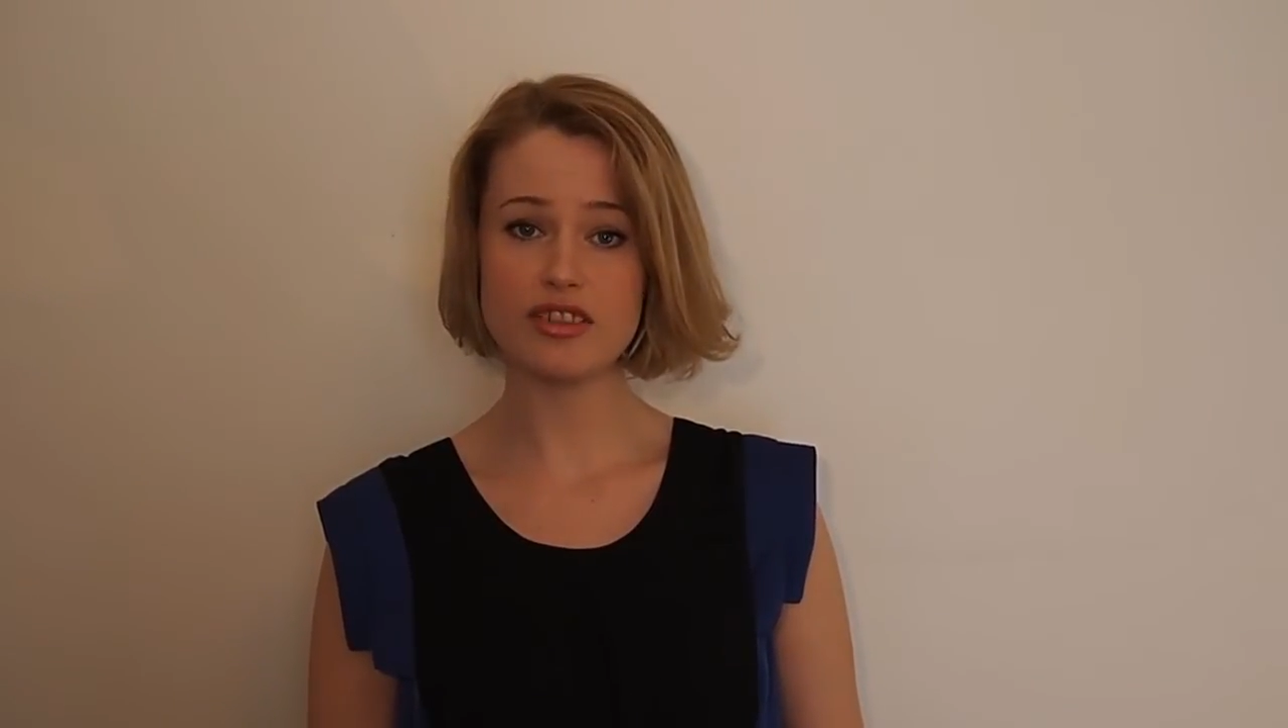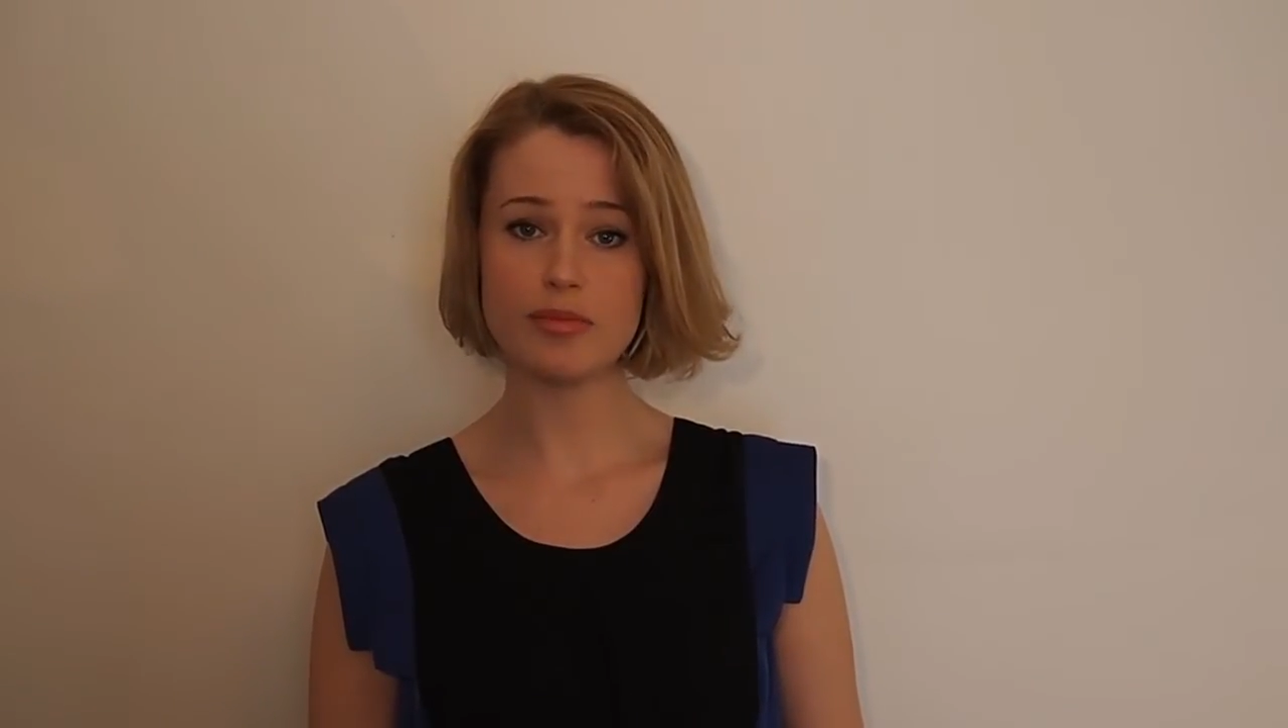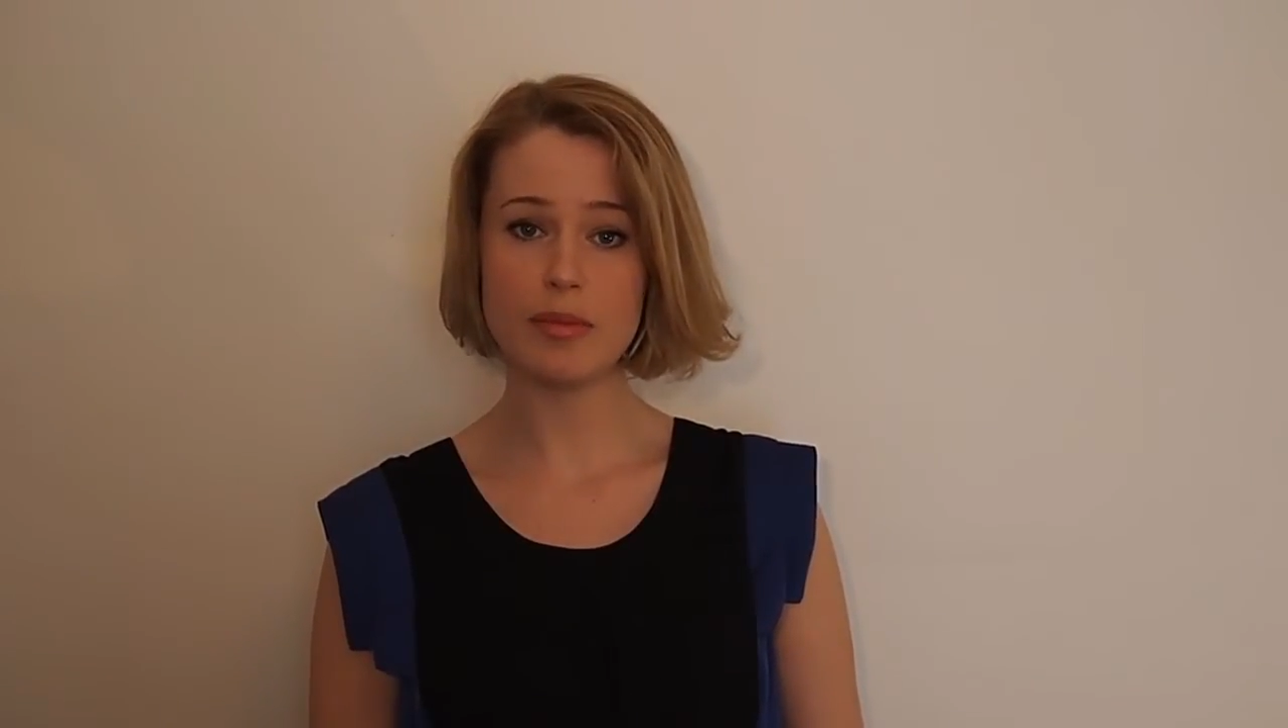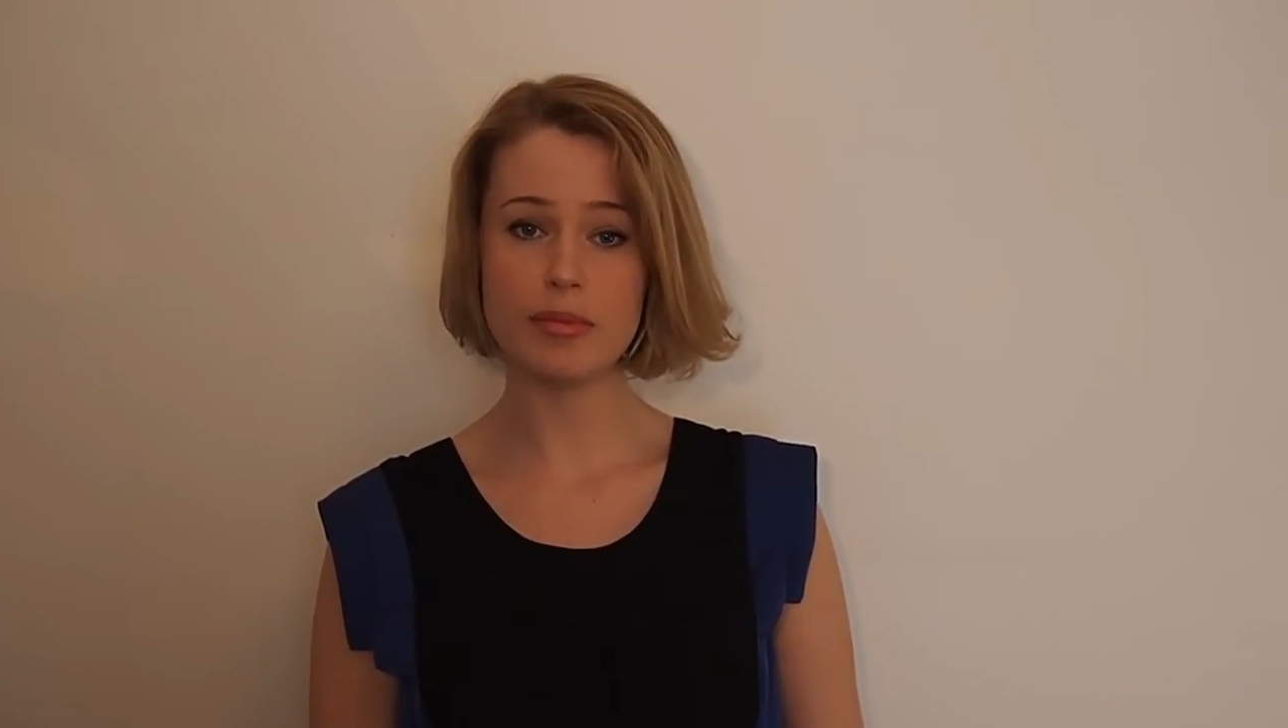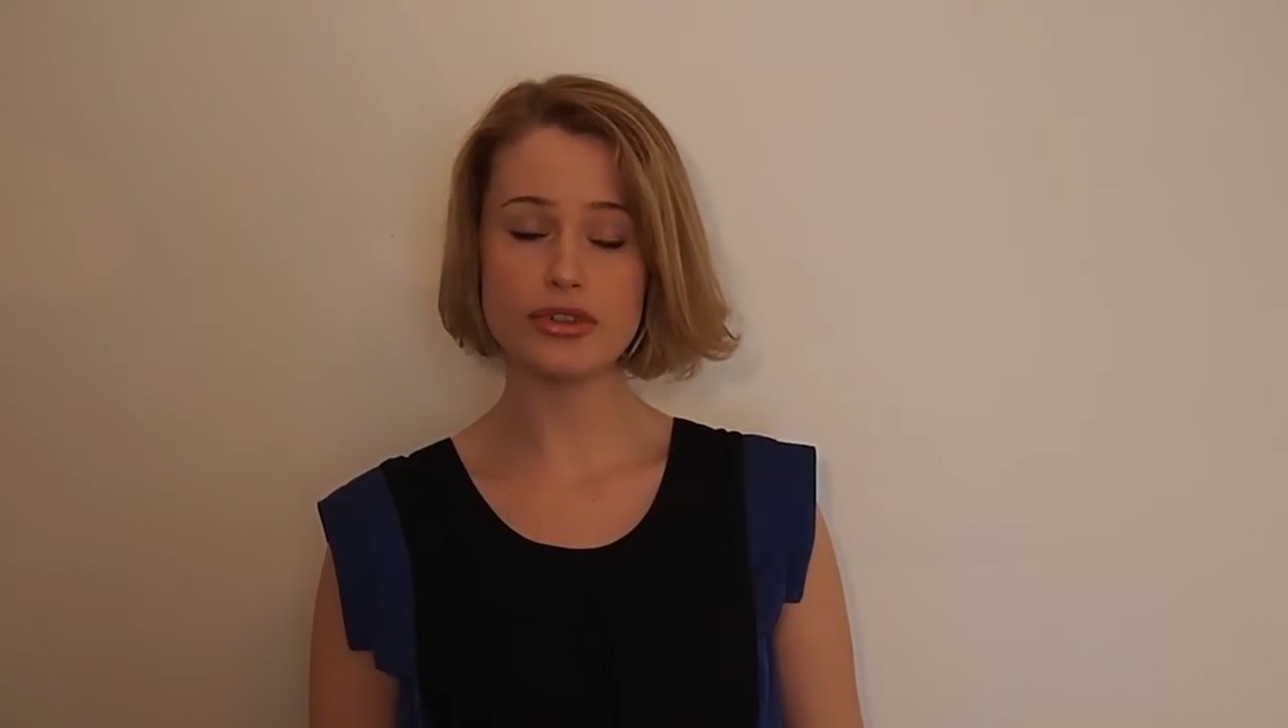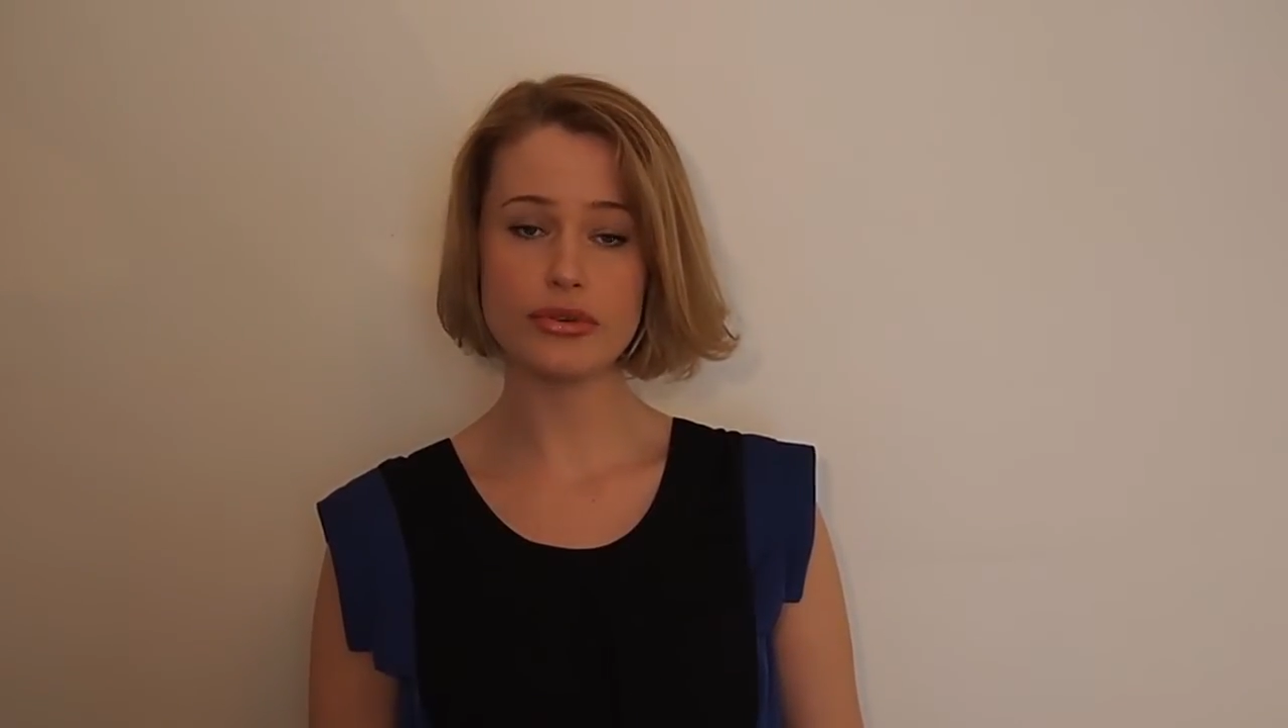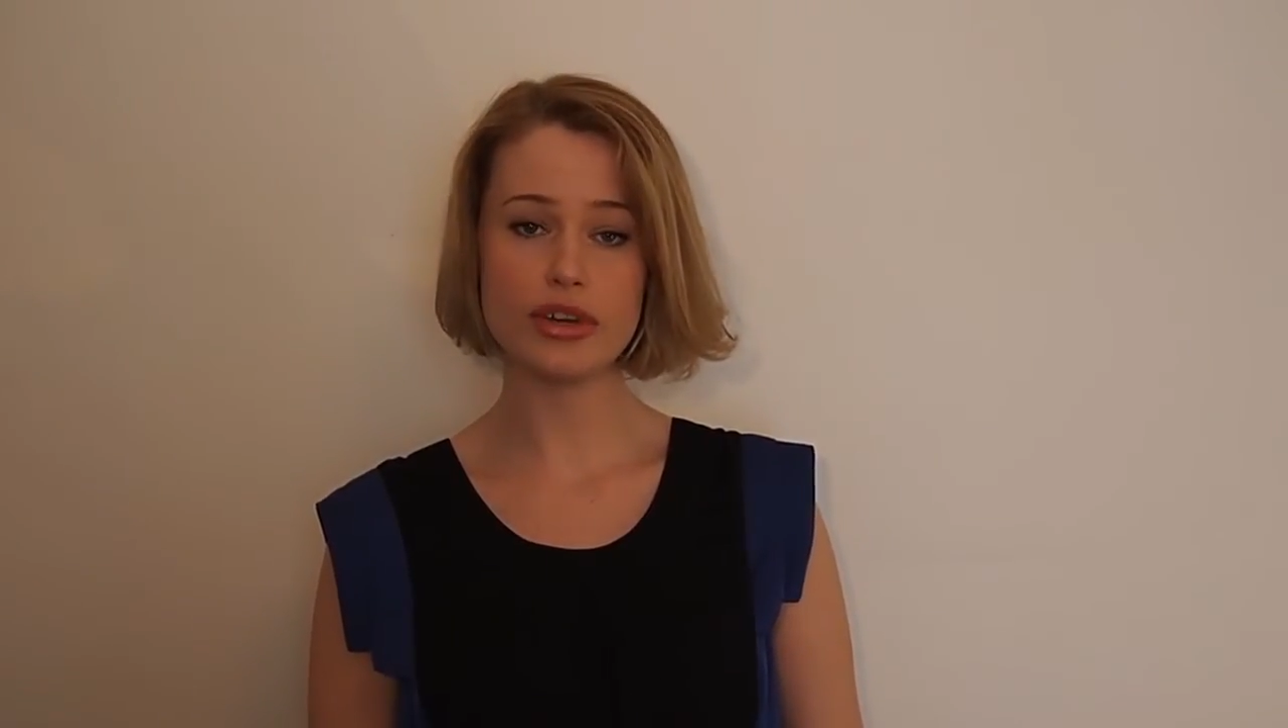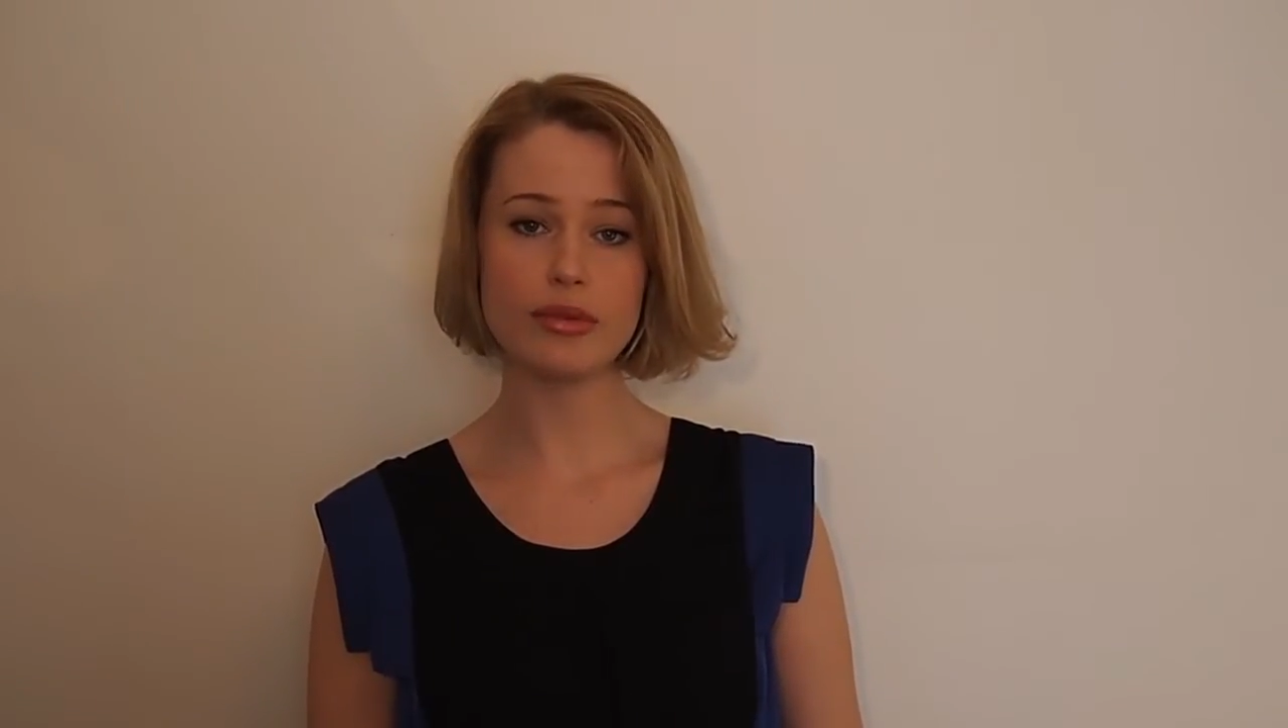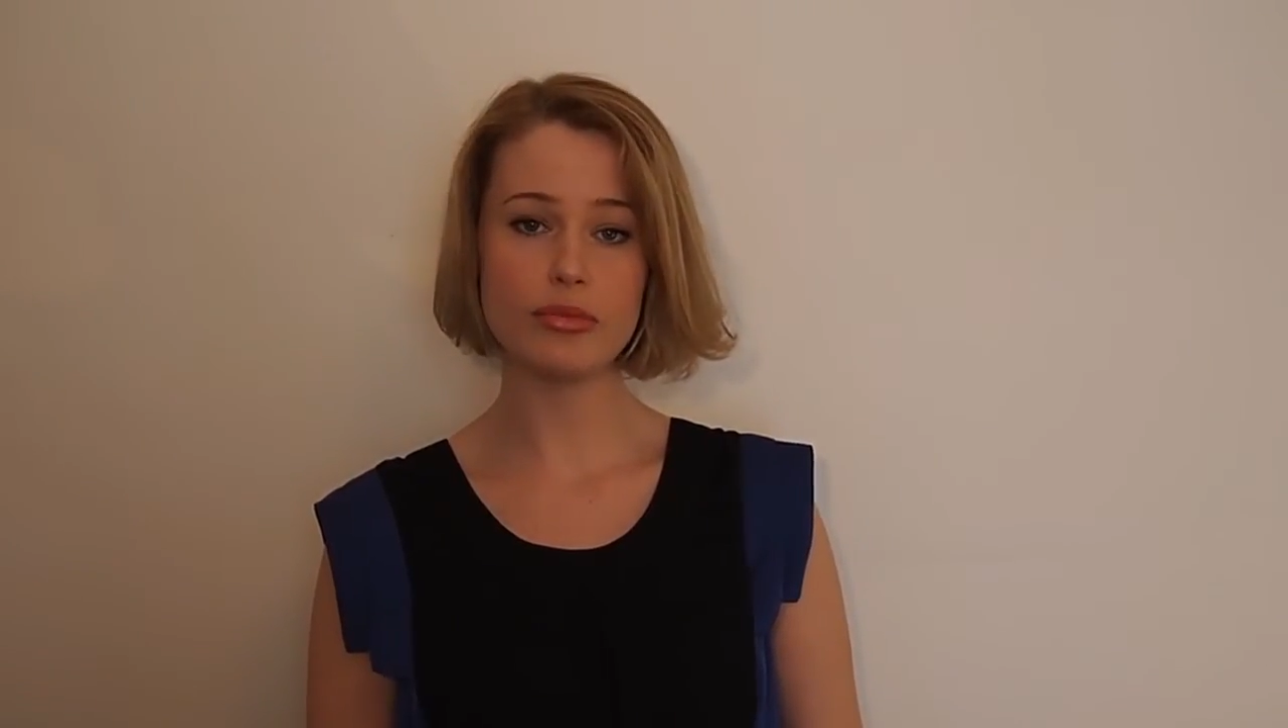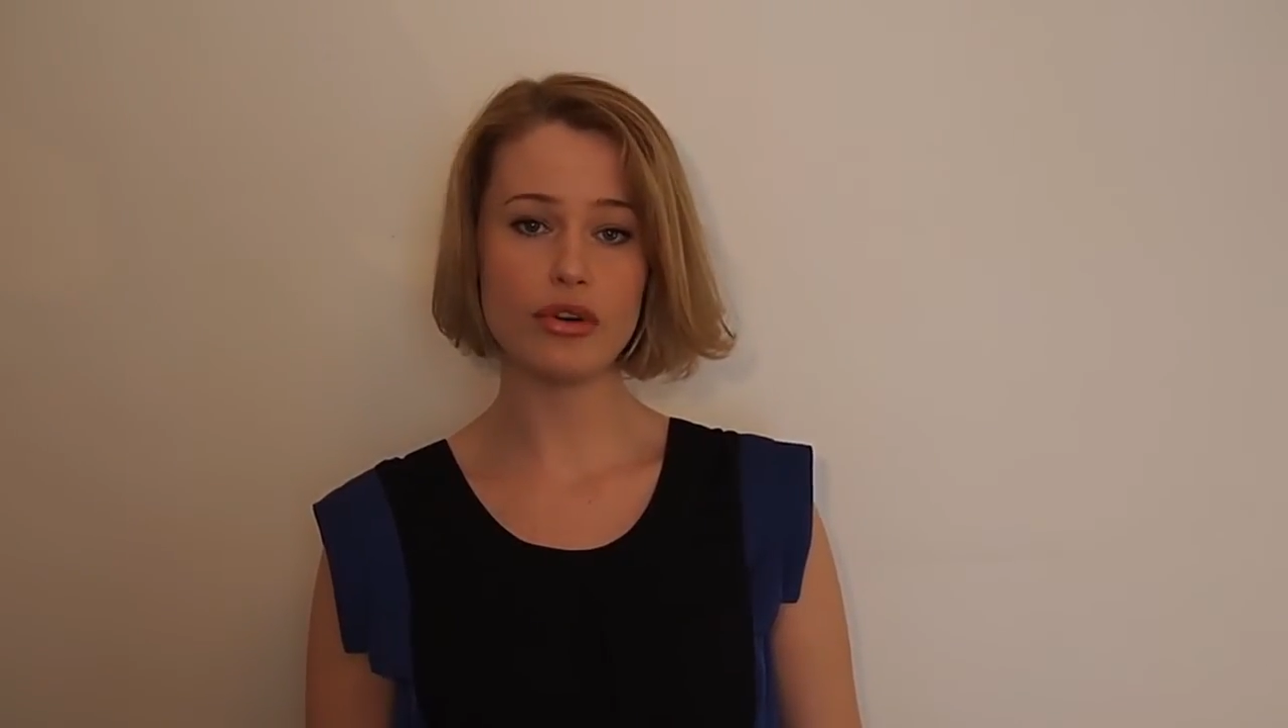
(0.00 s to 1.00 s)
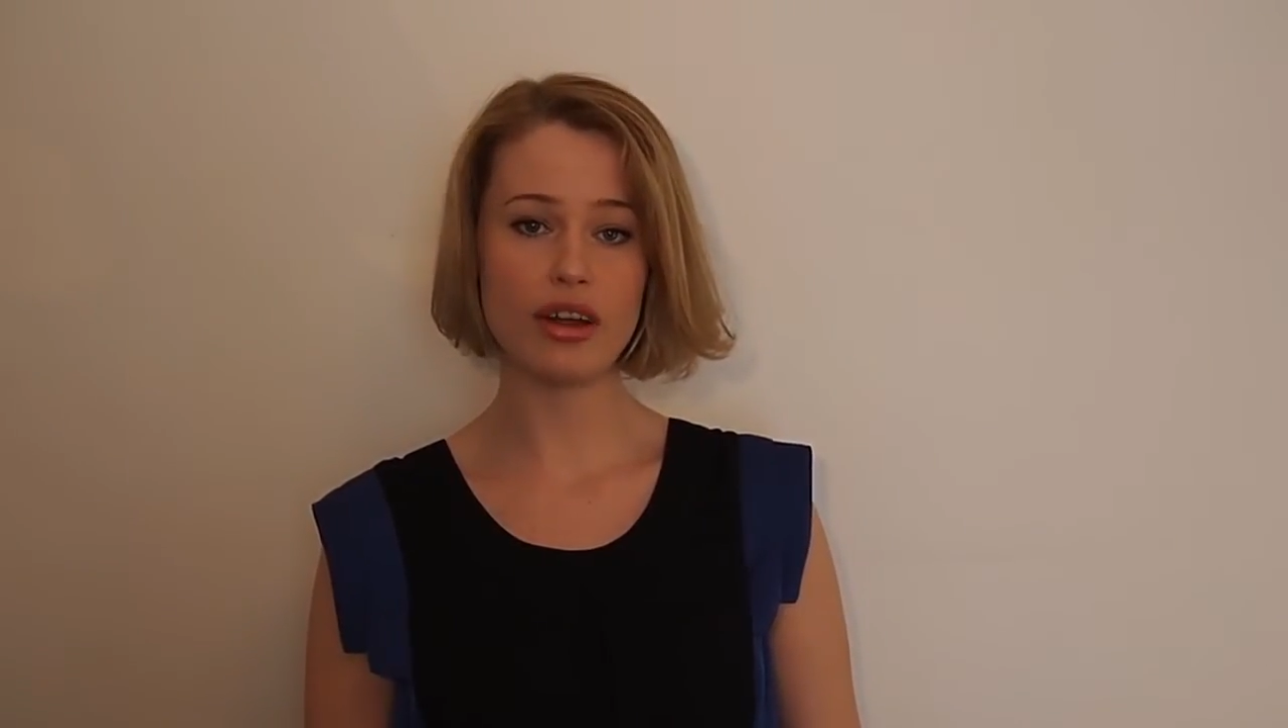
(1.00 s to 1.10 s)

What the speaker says: of people talking more